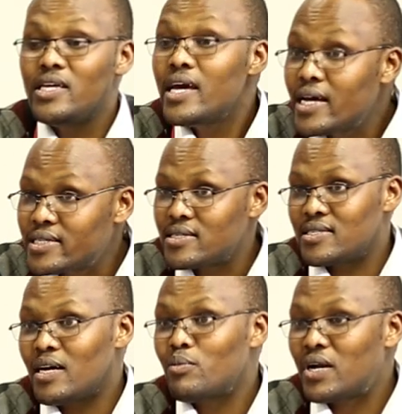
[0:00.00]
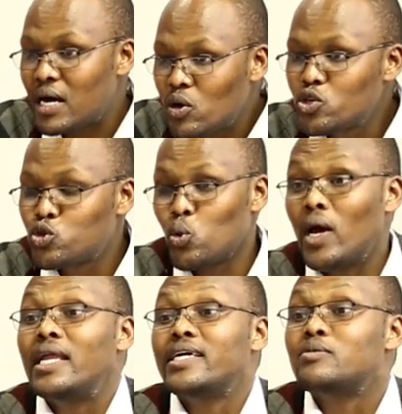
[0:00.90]
Yes, some round bumps.
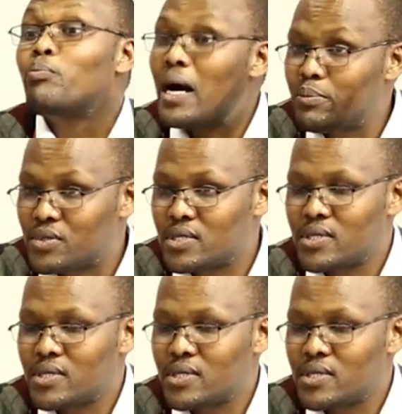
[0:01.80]
Swellings, bumps.